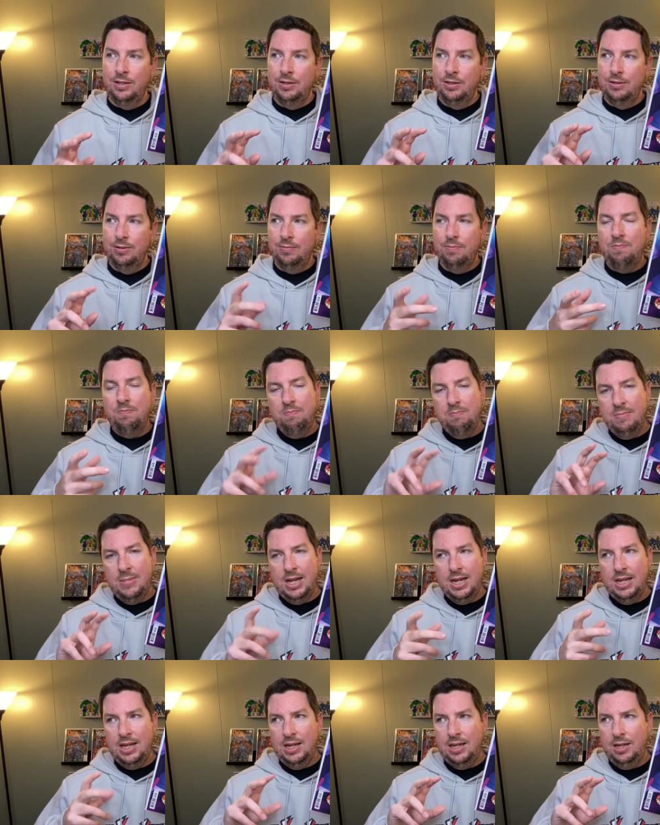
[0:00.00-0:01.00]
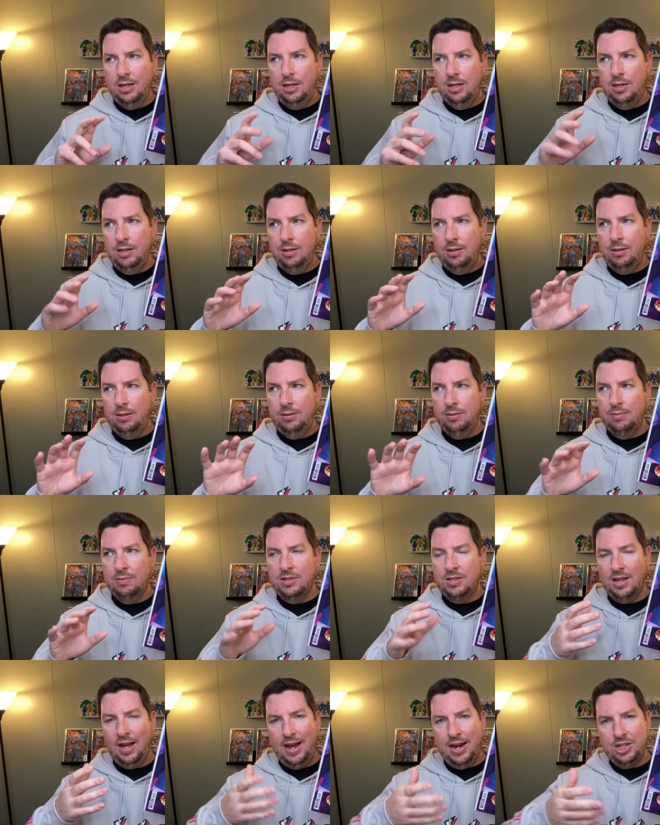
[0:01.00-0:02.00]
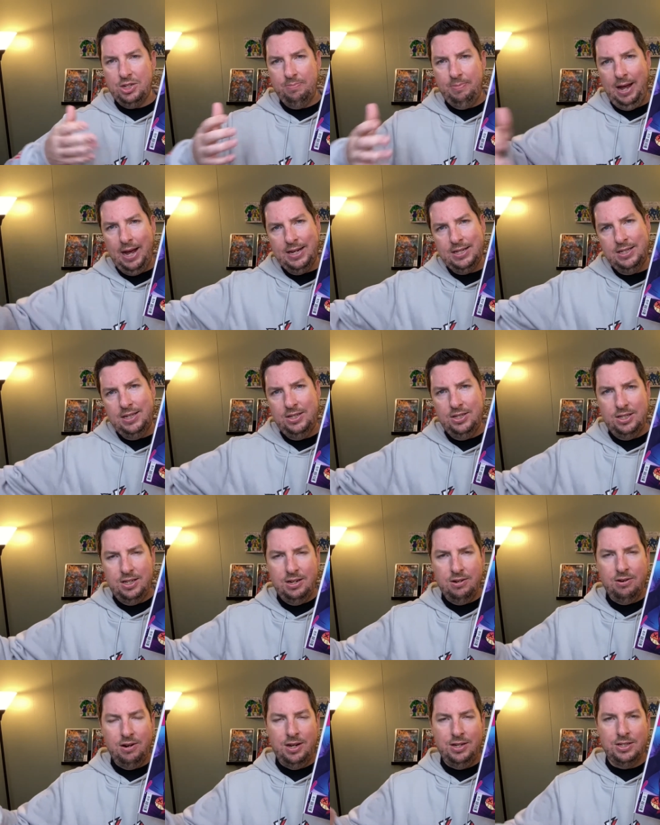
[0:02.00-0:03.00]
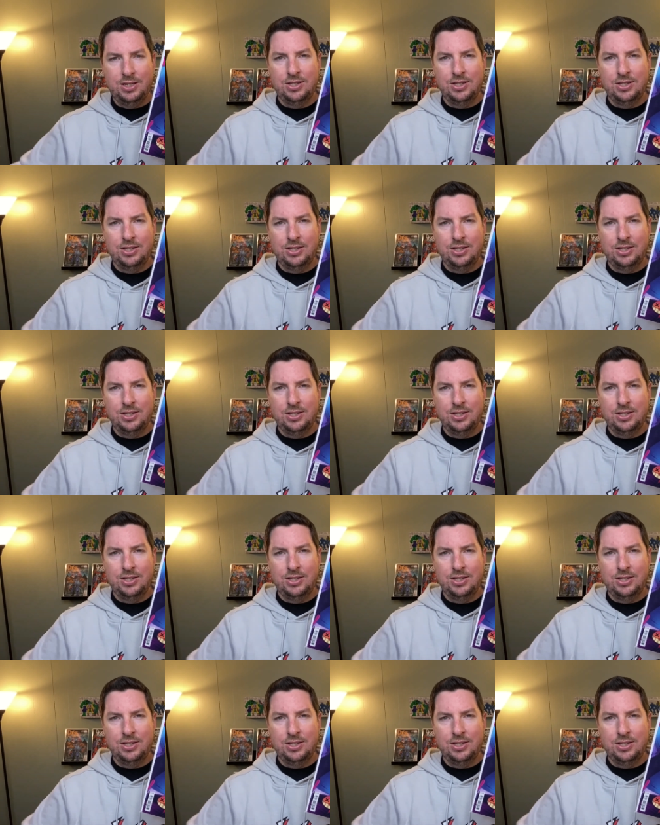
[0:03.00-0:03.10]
mini / maxi series.